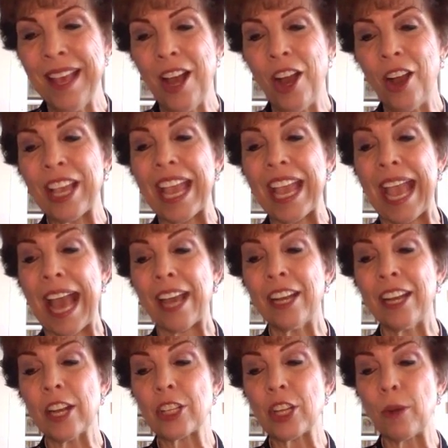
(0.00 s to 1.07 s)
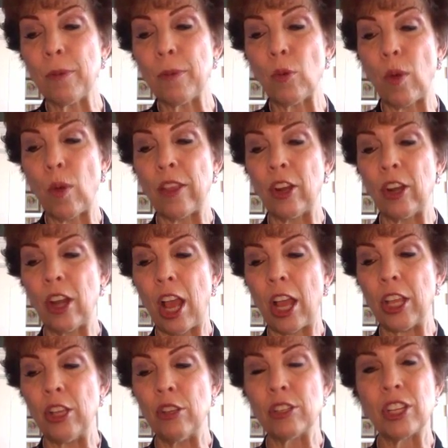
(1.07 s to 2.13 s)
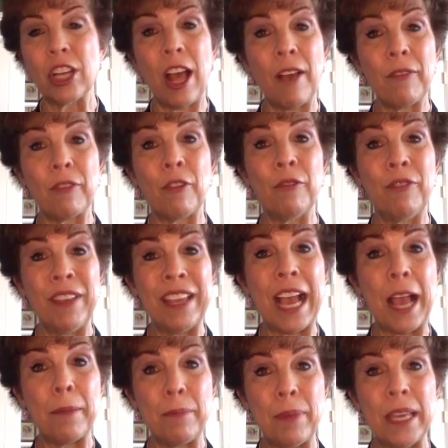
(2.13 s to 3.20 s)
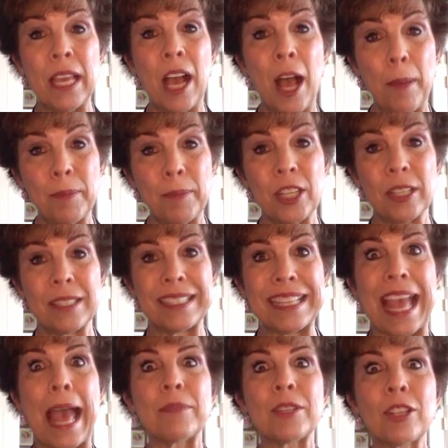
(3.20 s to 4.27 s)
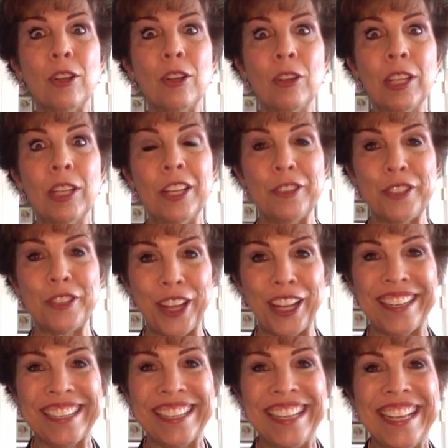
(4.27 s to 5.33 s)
Okay, how to determine whether or not you should offer VIP options. Absolutely you should.